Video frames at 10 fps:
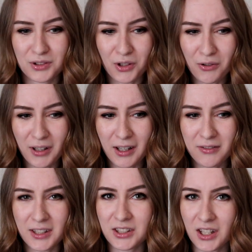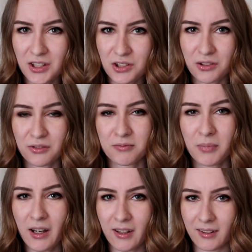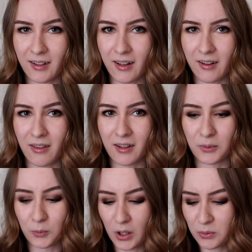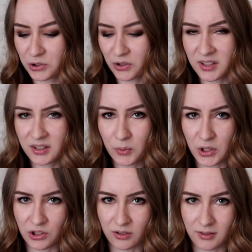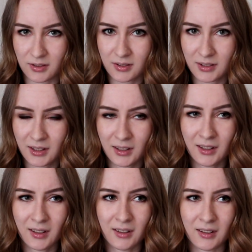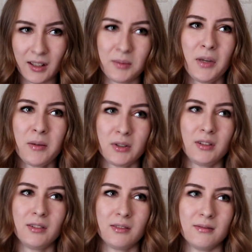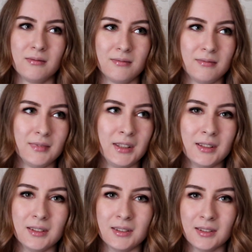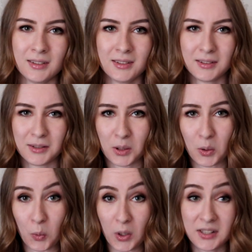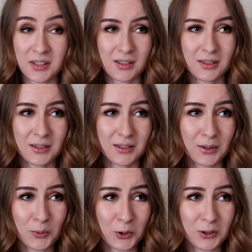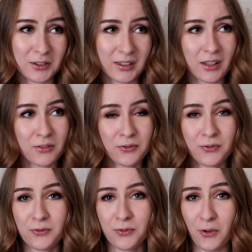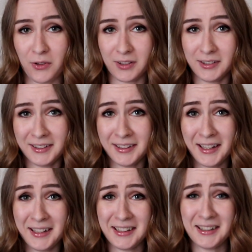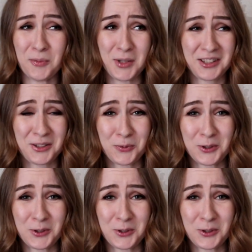don't have the intention of buying anything, why would you ask questions? Like, maybe in a Western world, like further Western